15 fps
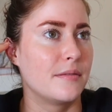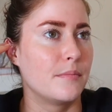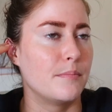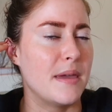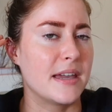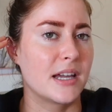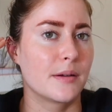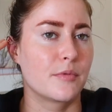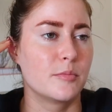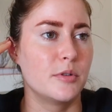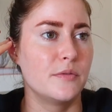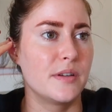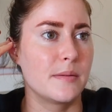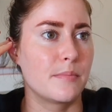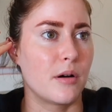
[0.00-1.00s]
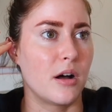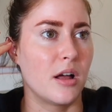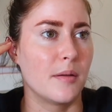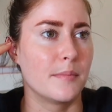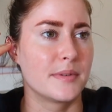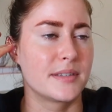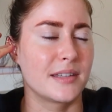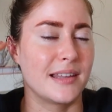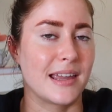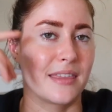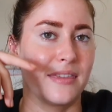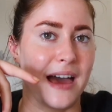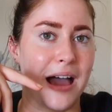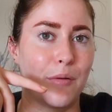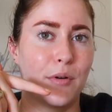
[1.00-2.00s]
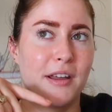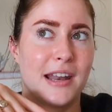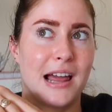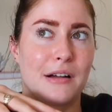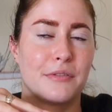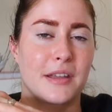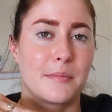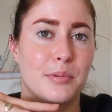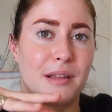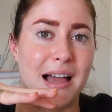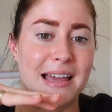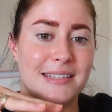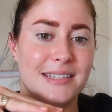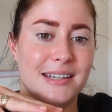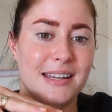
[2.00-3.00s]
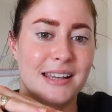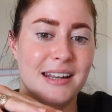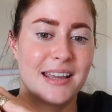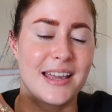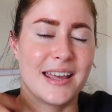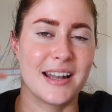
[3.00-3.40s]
makeup removing balms like that one have like plastic in it,